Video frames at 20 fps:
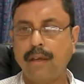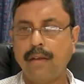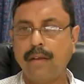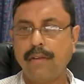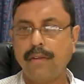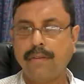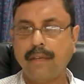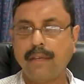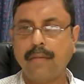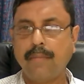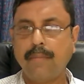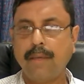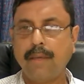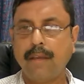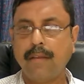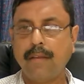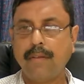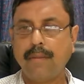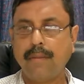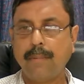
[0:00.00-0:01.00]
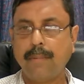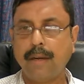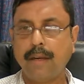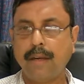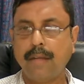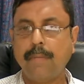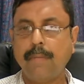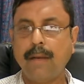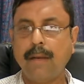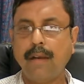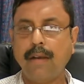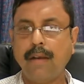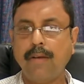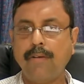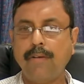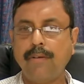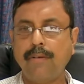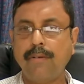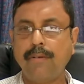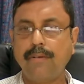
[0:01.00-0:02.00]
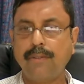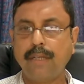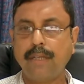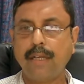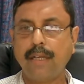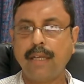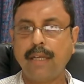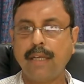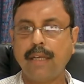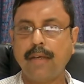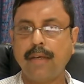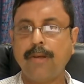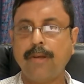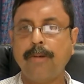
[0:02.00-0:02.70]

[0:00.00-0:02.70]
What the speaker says: send me a separate email so that I can